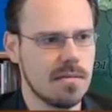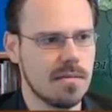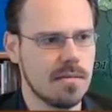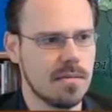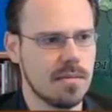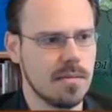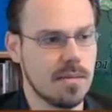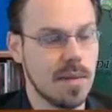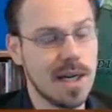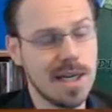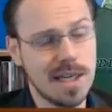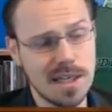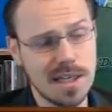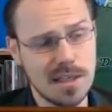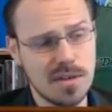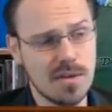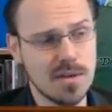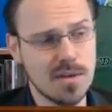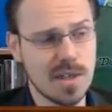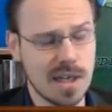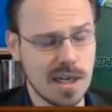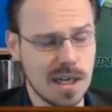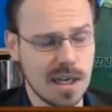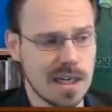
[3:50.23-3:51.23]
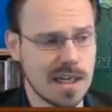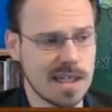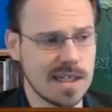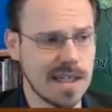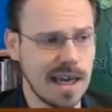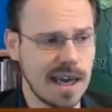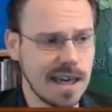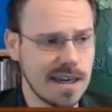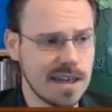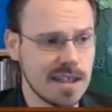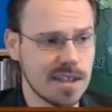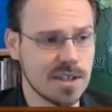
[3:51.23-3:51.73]
But he's using a
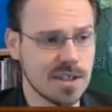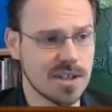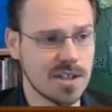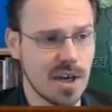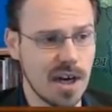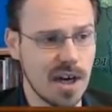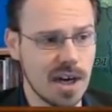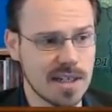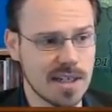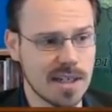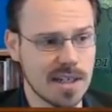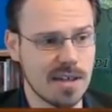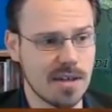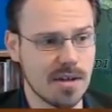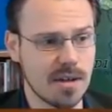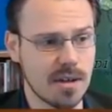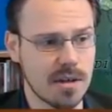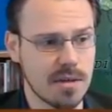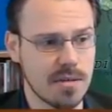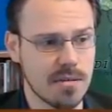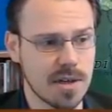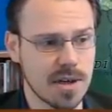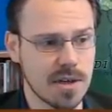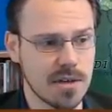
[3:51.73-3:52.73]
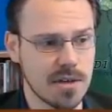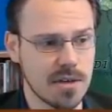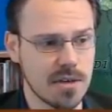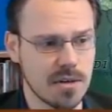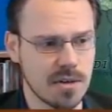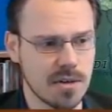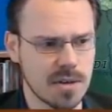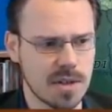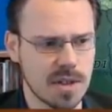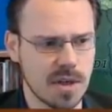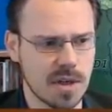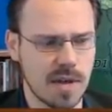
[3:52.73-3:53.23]
deadly shot to kill a
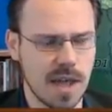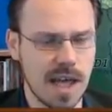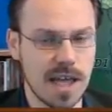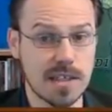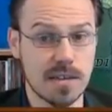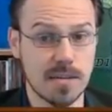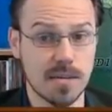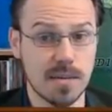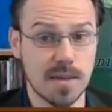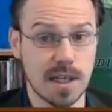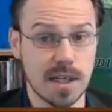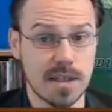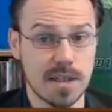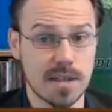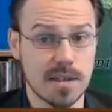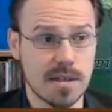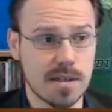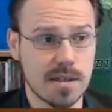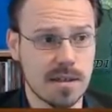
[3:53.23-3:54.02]
3-2, so that's a plus.